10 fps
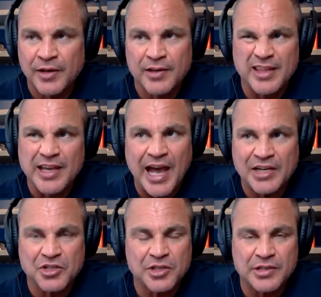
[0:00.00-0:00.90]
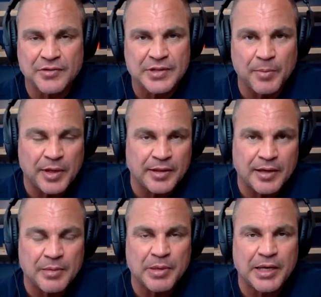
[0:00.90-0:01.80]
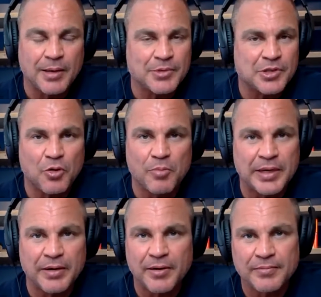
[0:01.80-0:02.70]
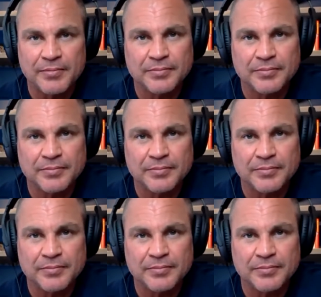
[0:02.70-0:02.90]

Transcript: the ashes of something that had become so bitter.